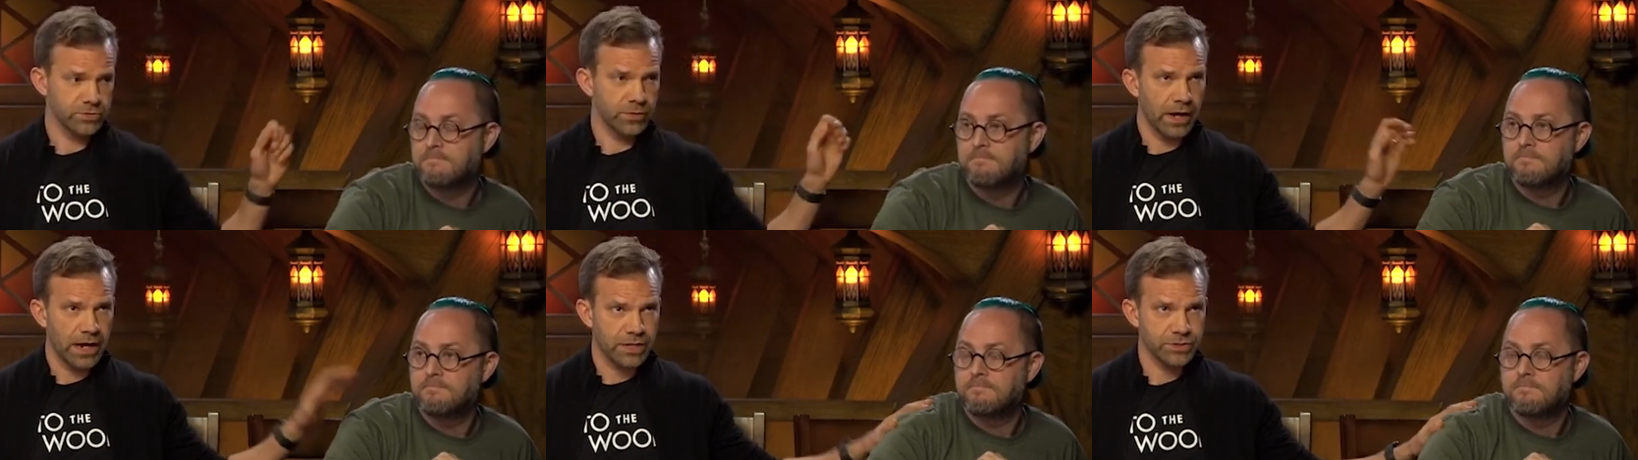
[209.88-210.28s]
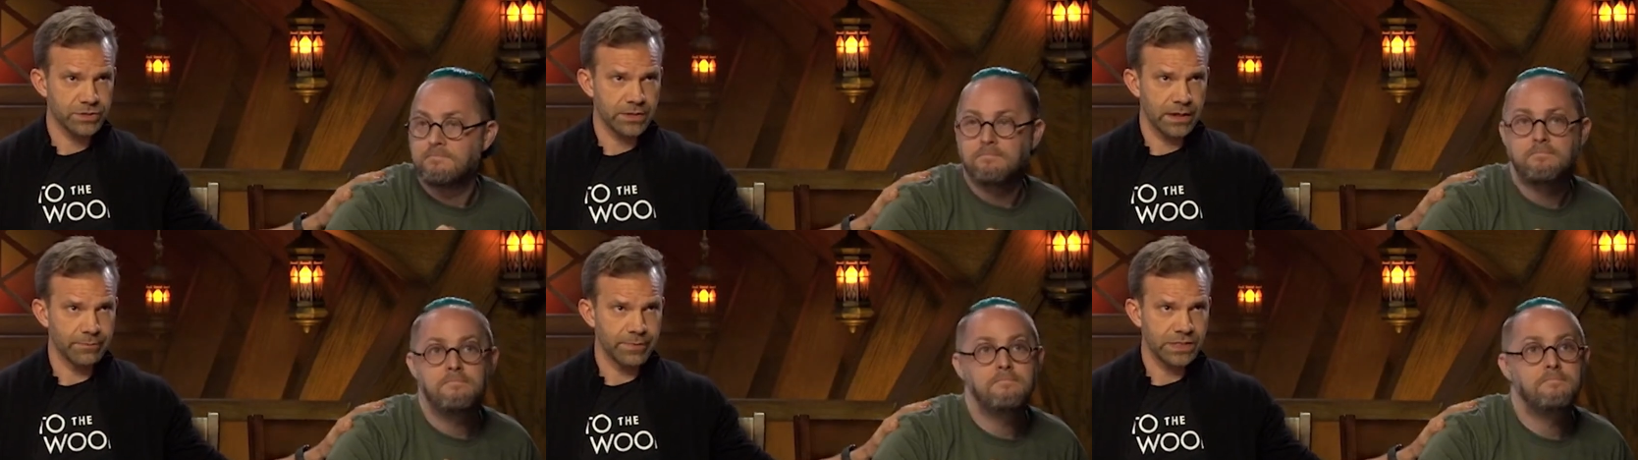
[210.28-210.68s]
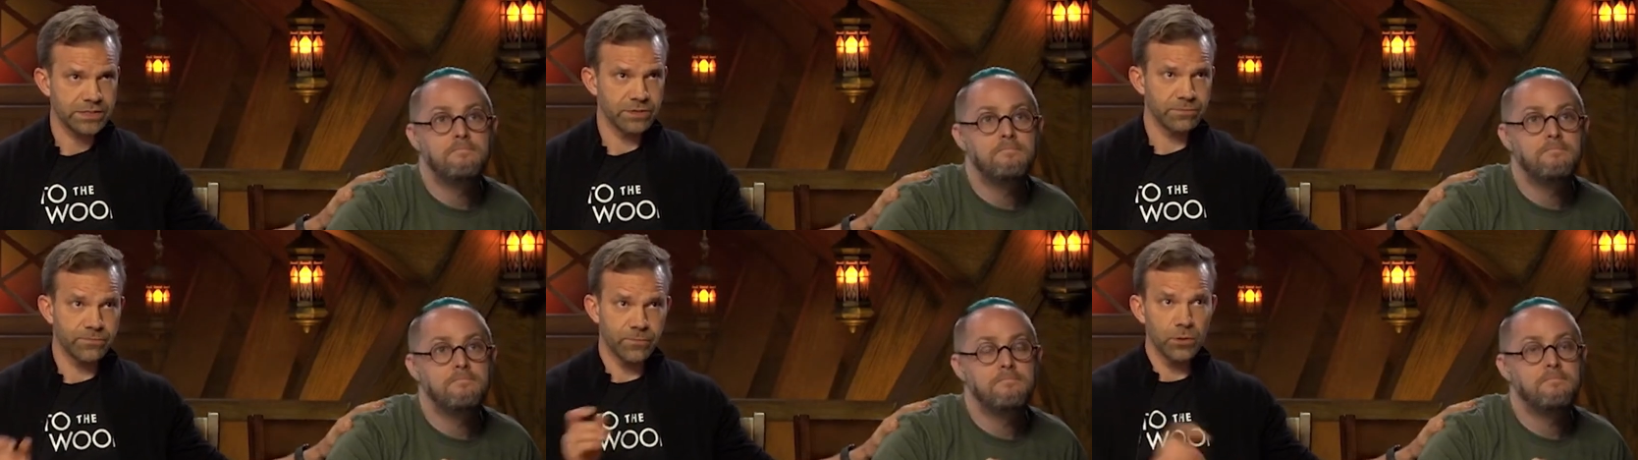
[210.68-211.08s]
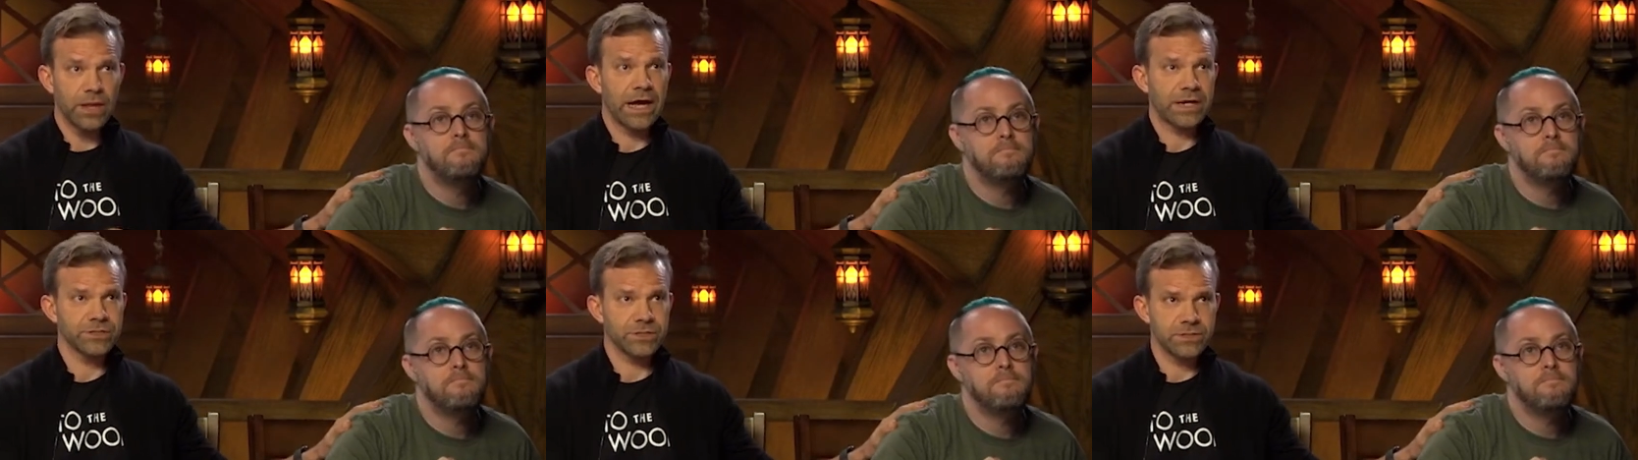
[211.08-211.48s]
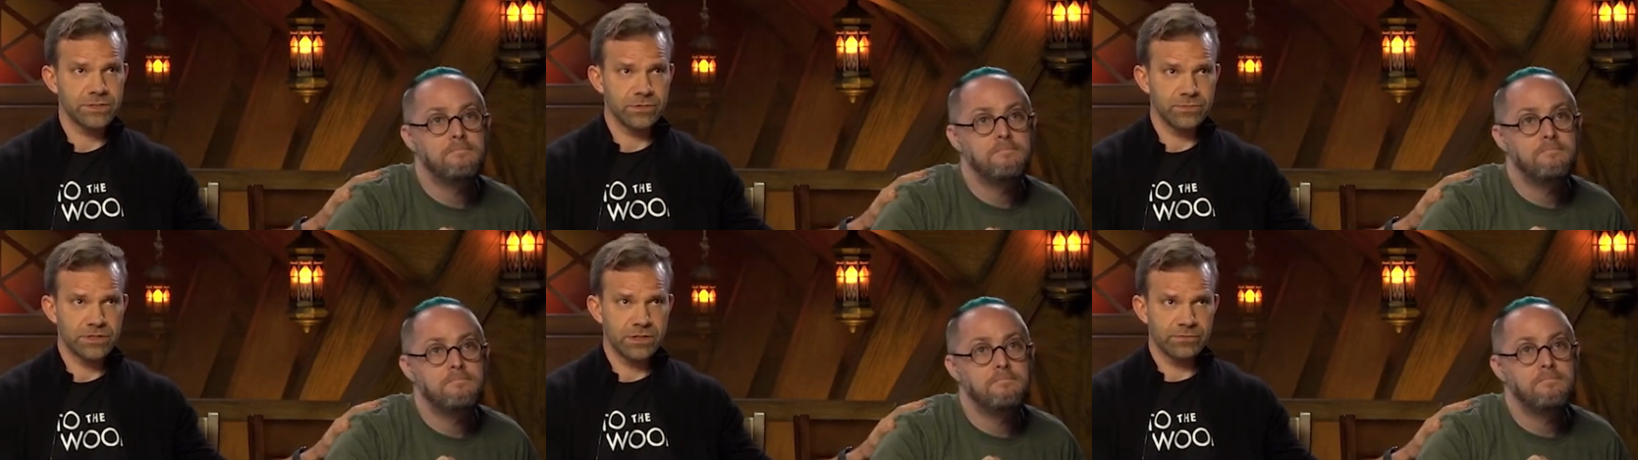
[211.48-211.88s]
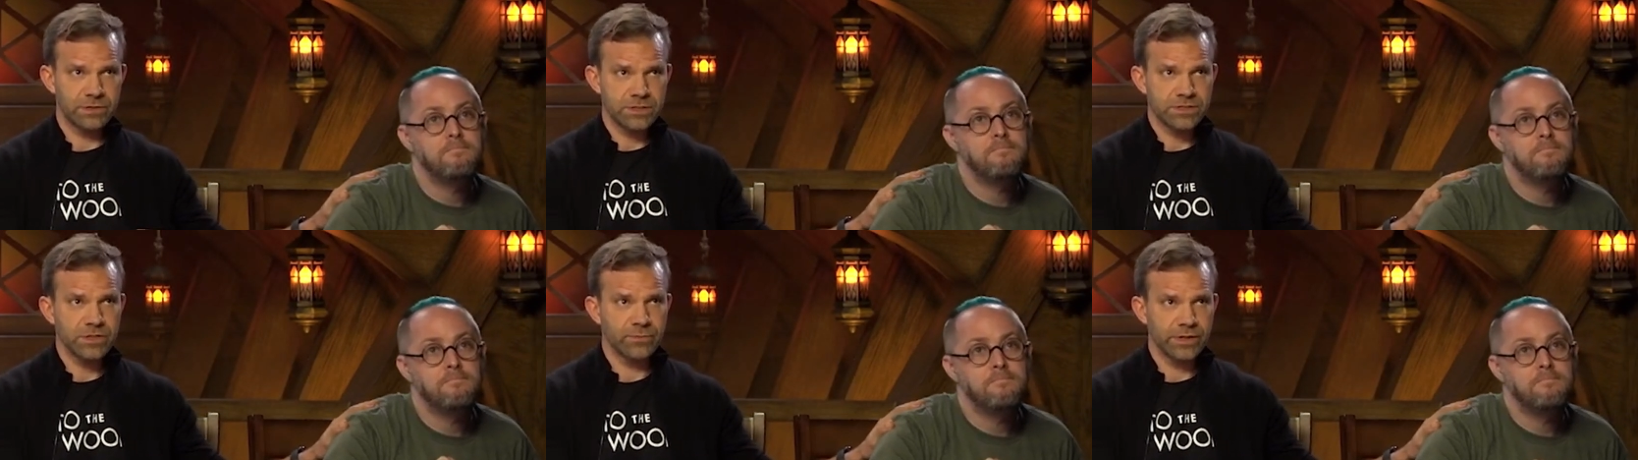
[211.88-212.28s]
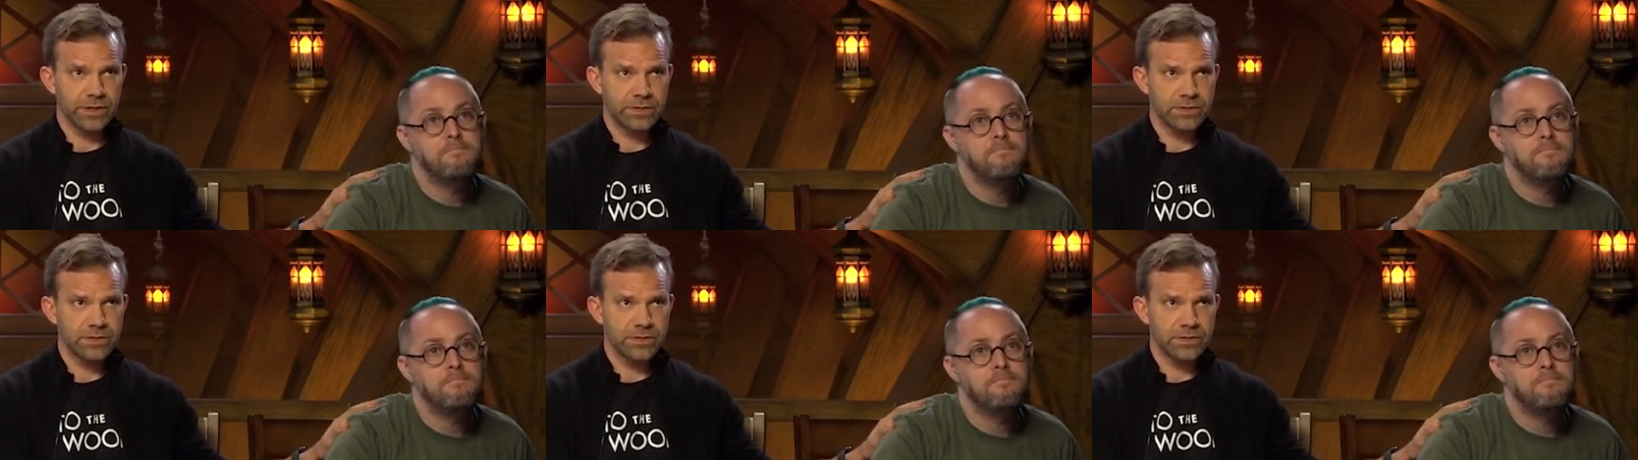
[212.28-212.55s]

Speaker 1: to Ashton, that makes it a full action because I was giving it to someone else.